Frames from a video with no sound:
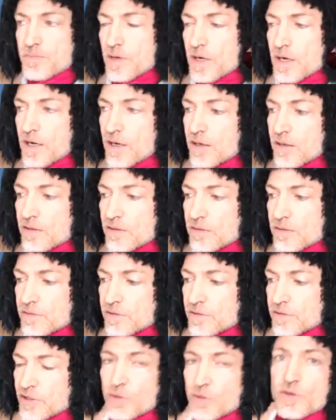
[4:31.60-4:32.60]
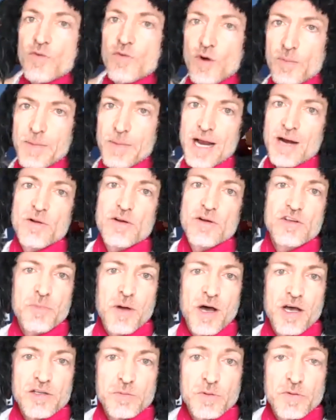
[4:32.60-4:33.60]
uh, uniform background as
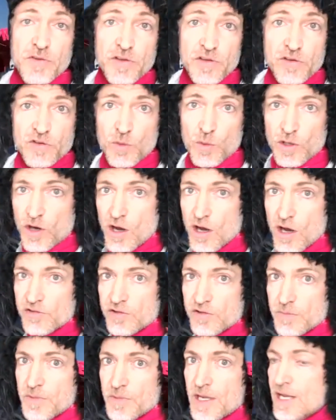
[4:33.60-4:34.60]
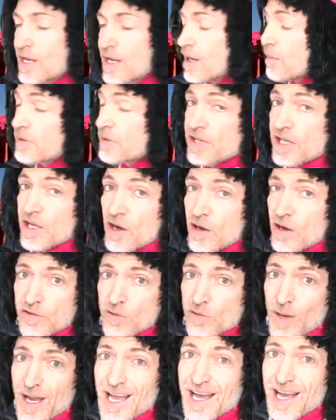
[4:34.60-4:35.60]
possible for this to work awesome, but they
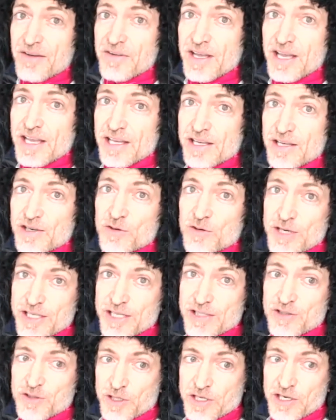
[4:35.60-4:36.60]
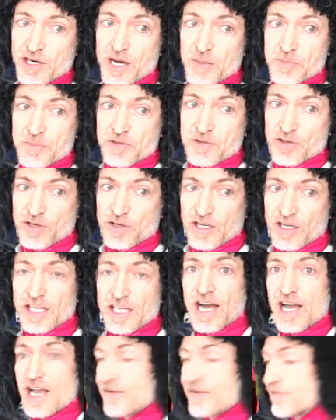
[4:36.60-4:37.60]
also have a green screen option. You can click,
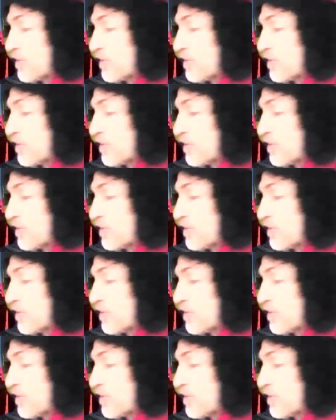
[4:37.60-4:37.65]
I have a